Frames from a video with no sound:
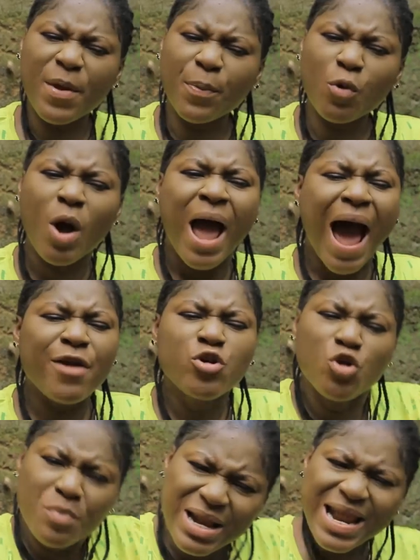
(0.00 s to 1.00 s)
my people and
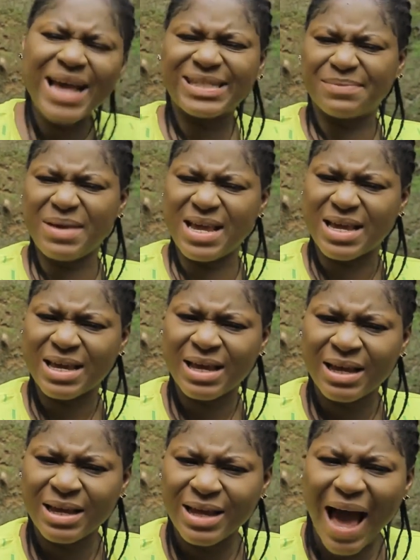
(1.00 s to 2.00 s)
humiliate me
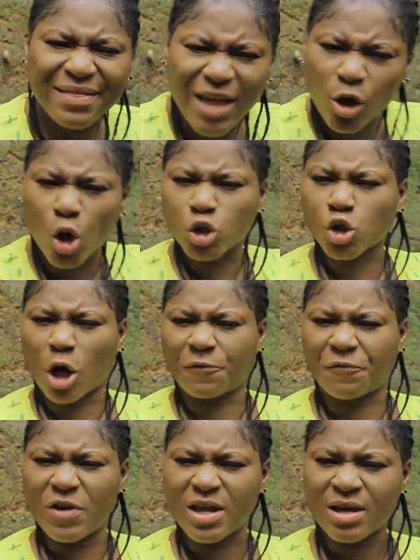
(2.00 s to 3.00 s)
and then go
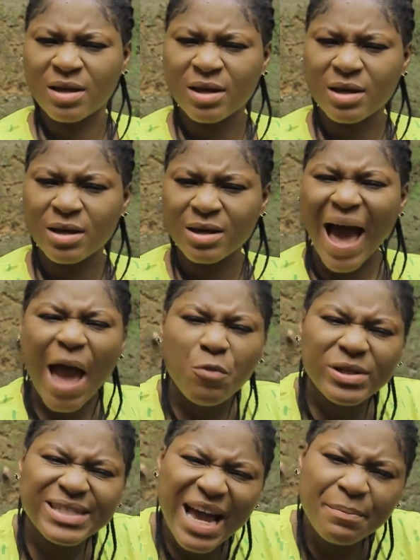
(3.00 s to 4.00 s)
scot-free. I
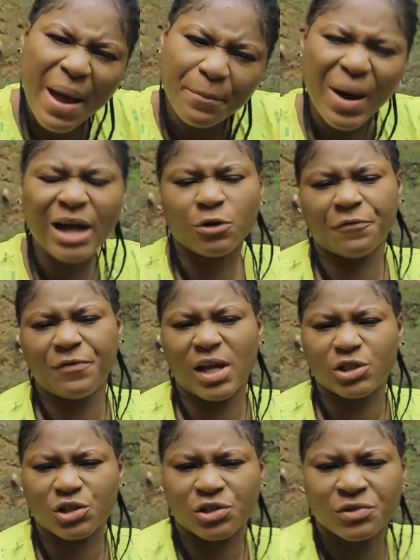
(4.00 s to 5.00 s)
will take my pound of
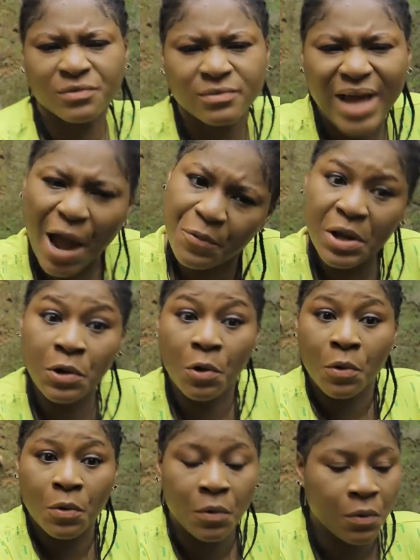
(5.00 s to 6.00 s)
flesh. I
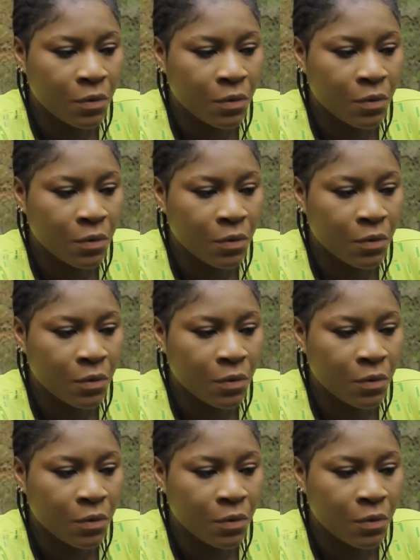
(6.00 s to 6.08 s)
will.